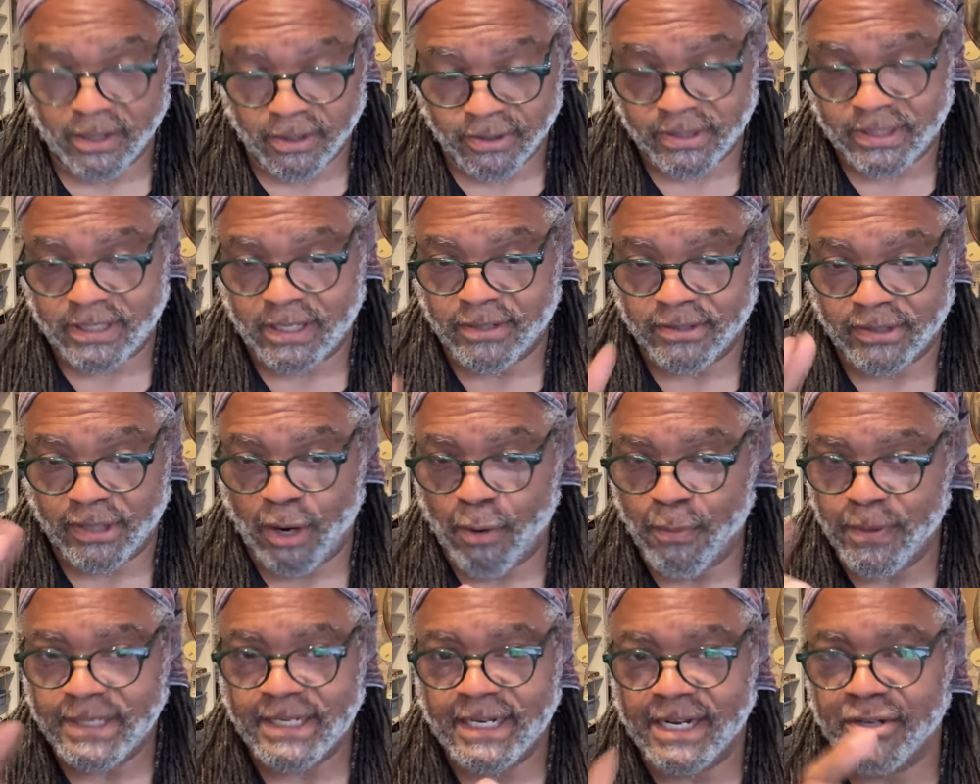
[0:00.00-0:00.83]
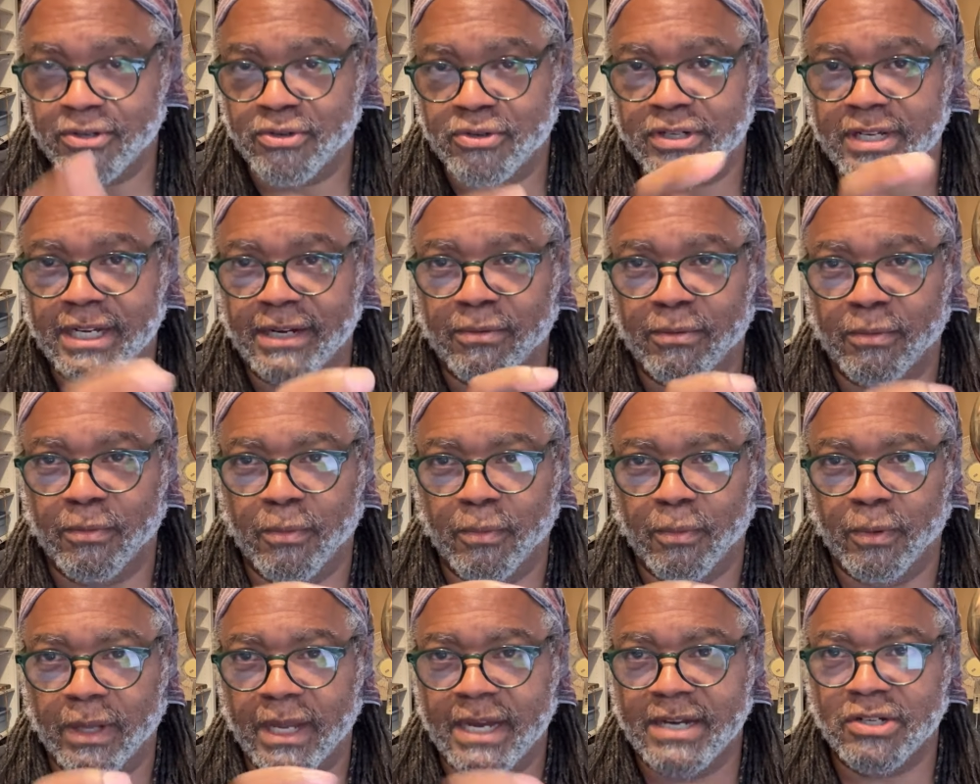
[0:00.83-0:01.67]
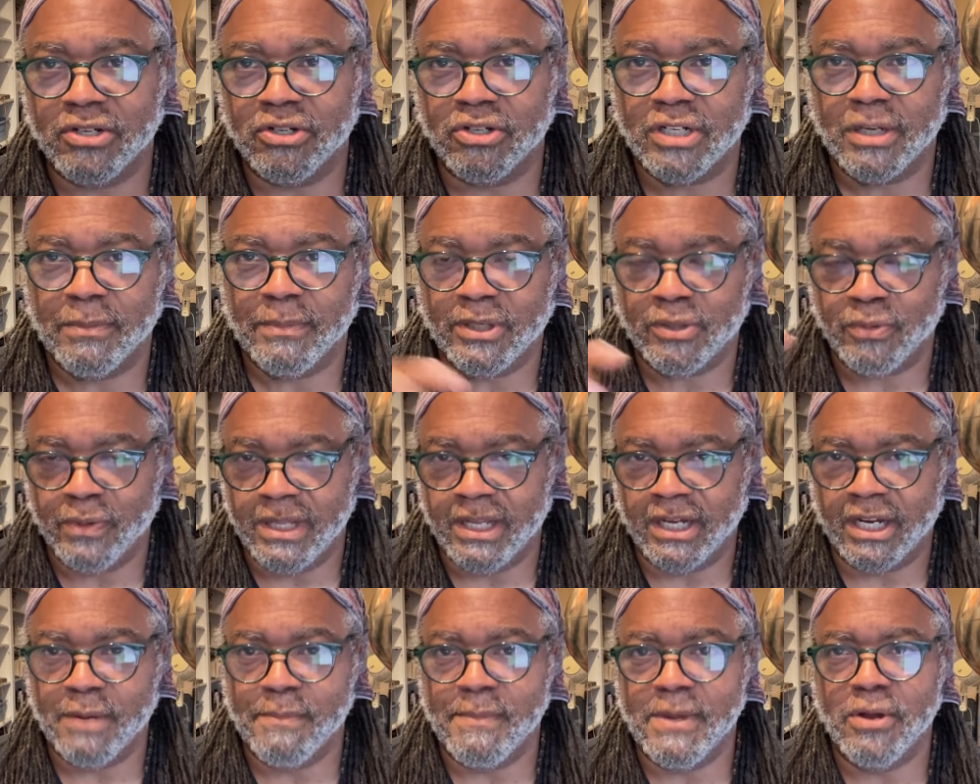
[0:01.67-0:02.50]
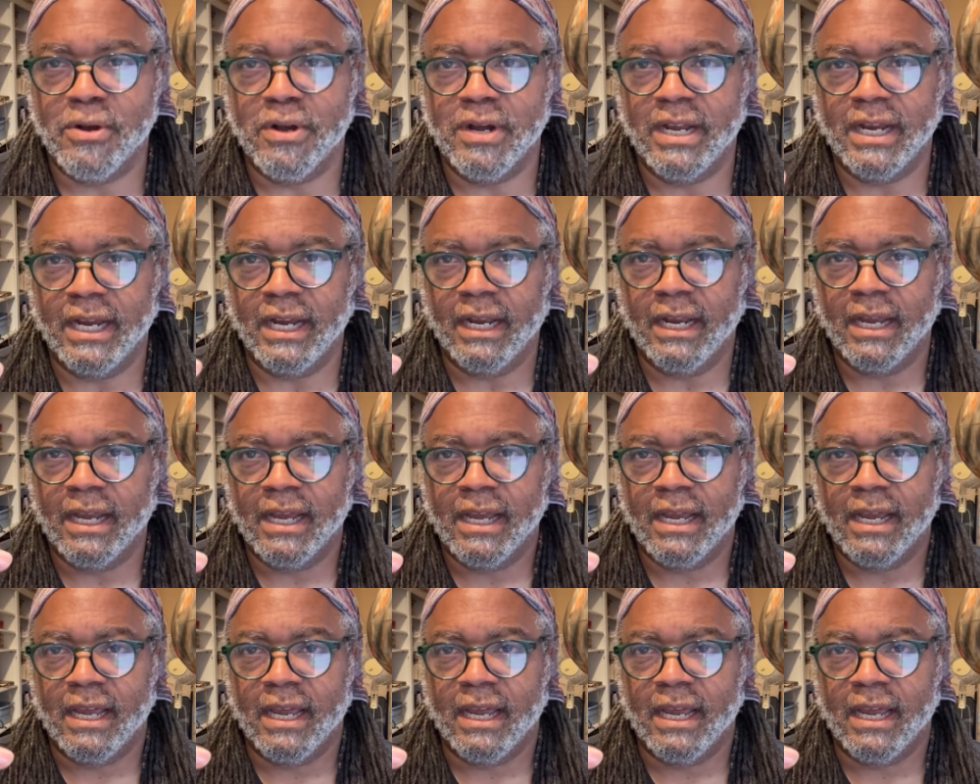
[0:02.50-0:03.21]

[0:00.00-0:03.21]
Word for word: There's there's always an interesting relationship between the community,